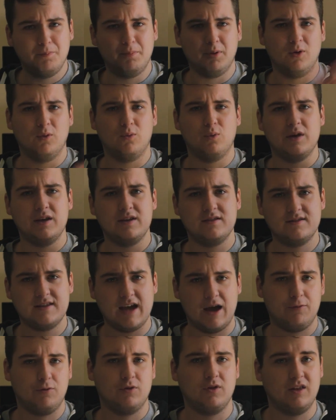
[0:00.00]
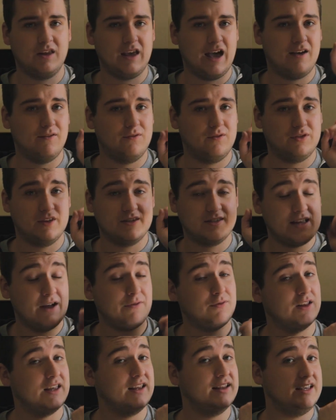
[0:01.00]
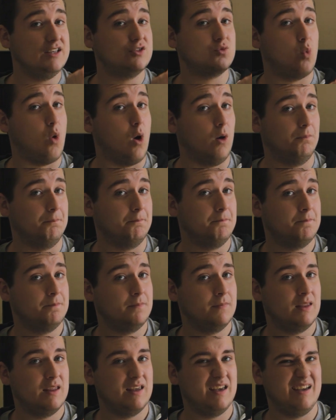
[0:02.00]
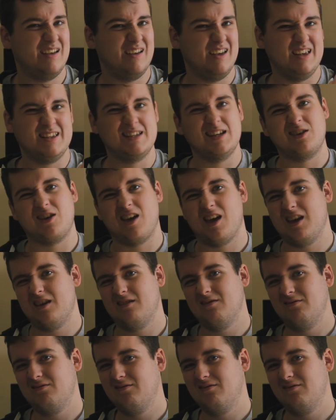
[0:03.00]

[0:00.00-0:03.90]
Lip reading: but we definitely have, there's definitely at least one. It's okay.